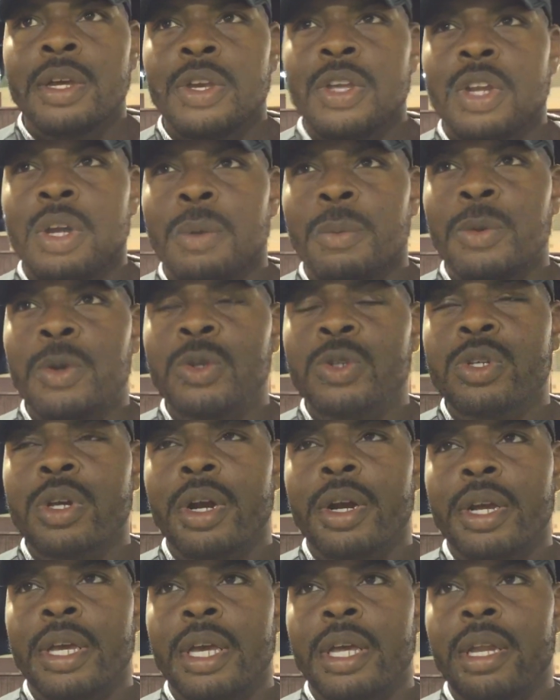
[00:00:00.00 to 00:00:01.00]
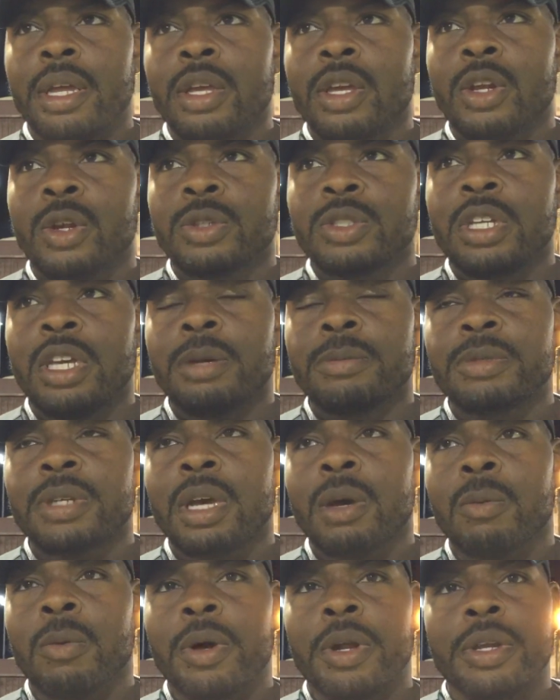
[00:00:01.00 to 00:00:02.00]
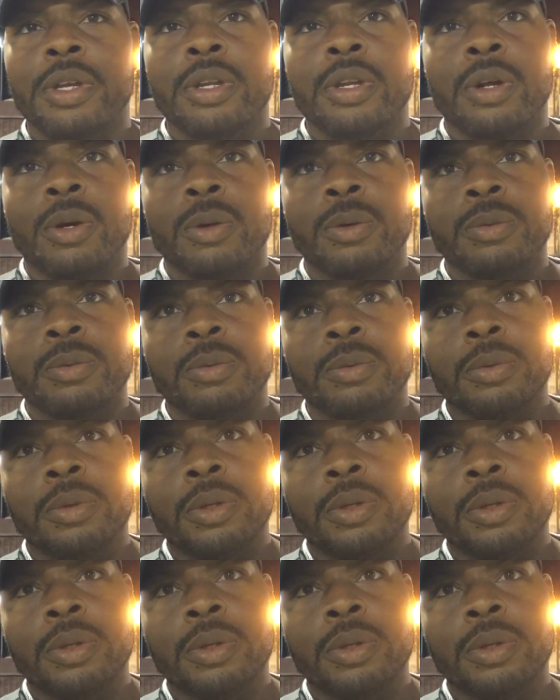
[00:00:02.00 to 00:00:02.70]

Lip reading: You know, when you start getting, you know, teams that want to, you know,